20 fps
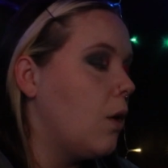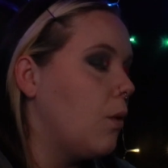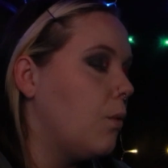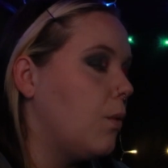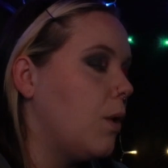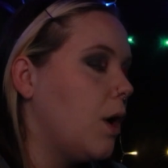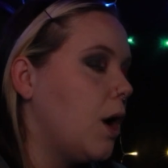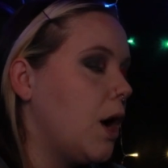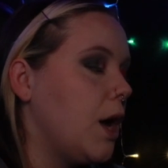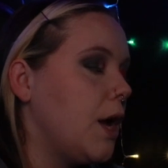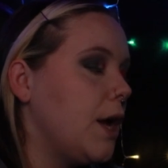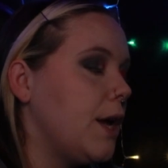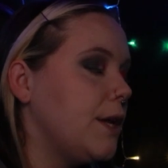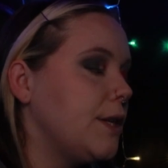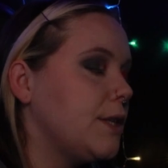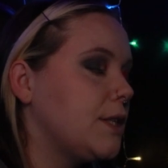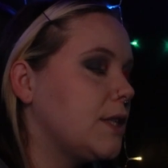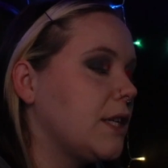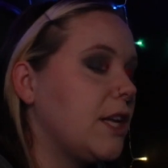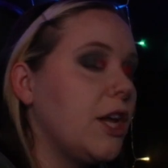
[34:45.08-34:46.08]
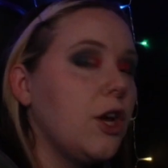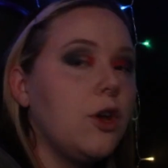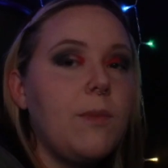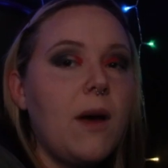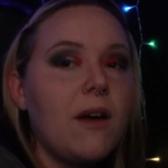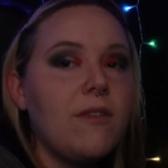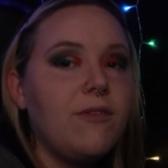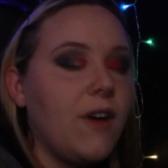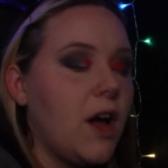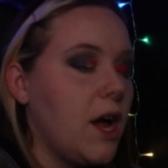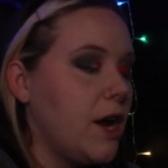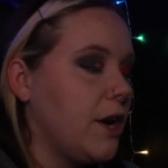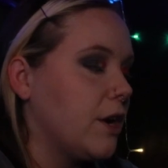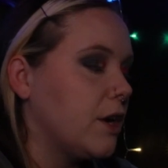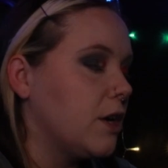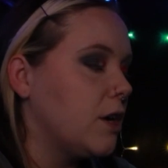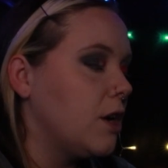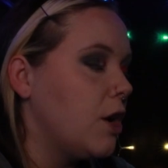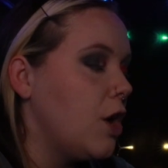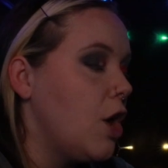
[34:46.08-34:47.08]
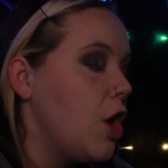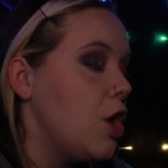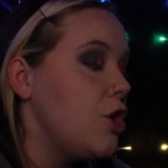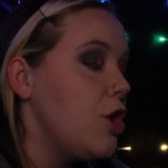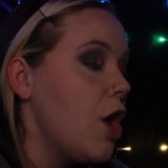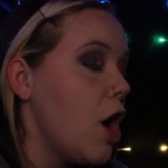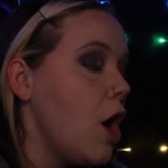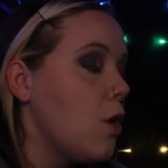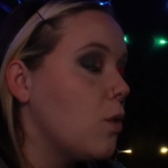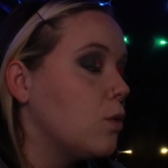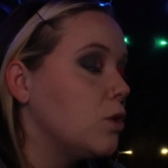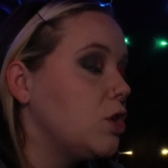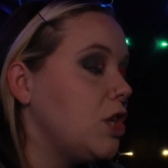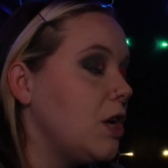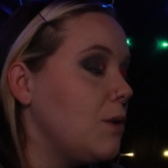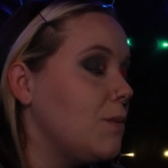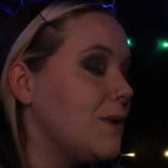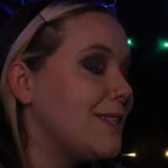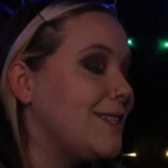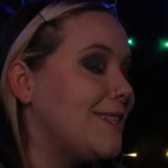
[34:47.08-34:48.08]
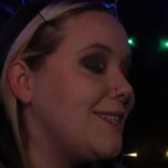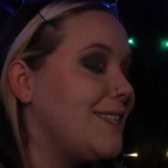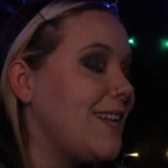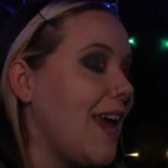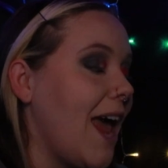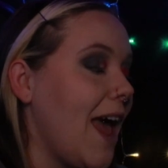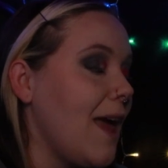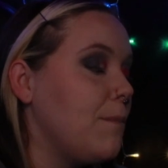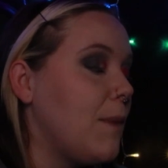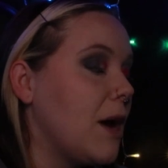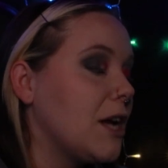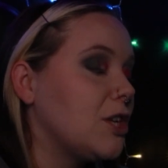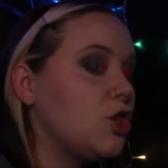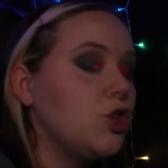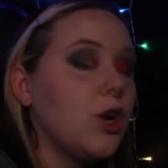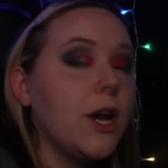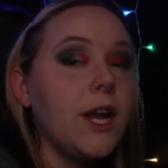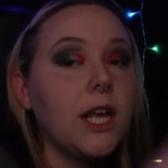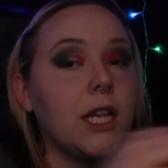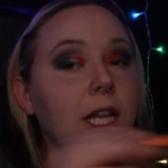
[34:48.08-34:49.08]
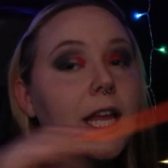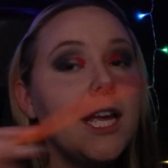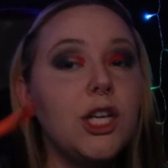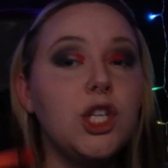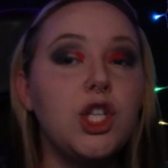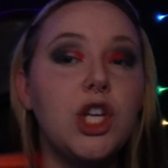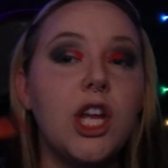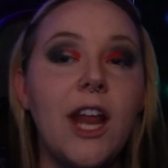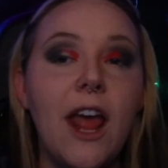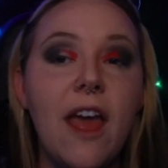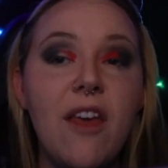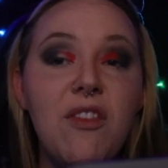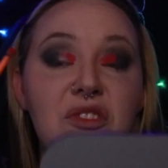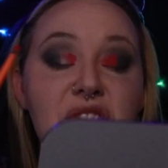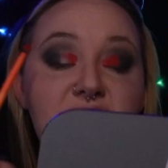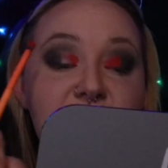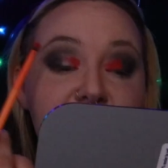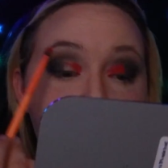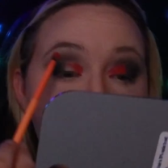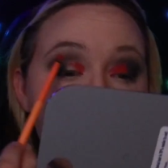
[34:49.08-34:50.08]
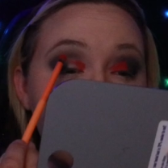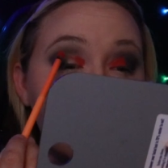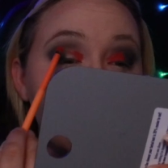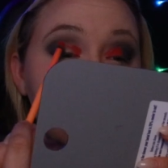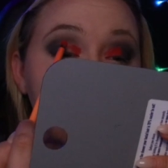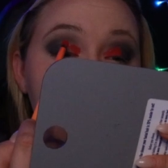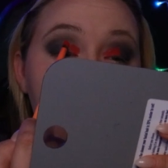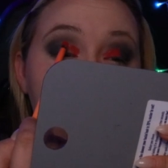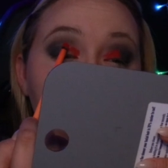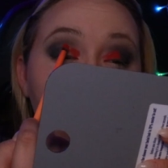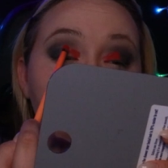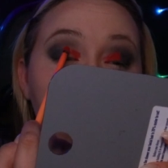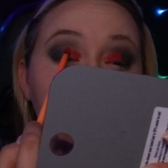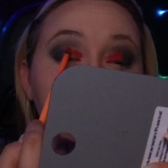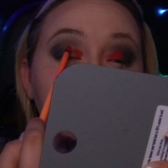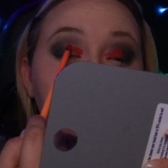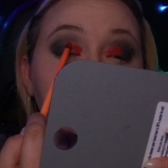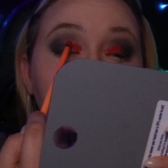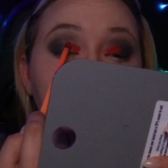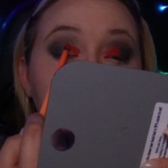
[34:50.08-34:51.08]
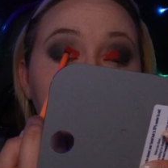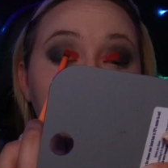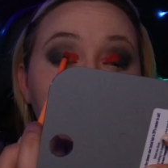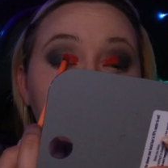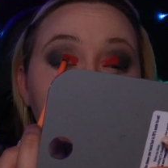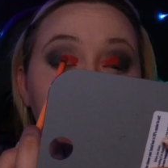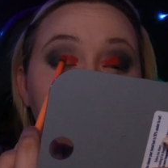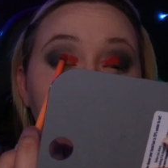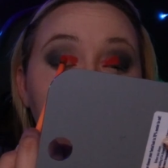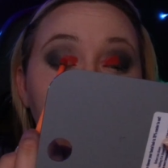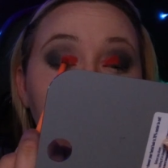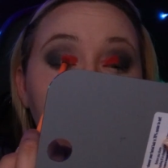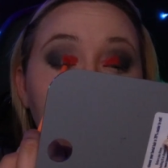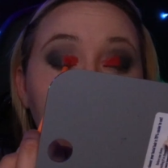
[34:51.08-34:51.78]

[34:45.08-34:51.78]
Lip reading: was killed by fire. No, she was dead by strangulation and then set on fire.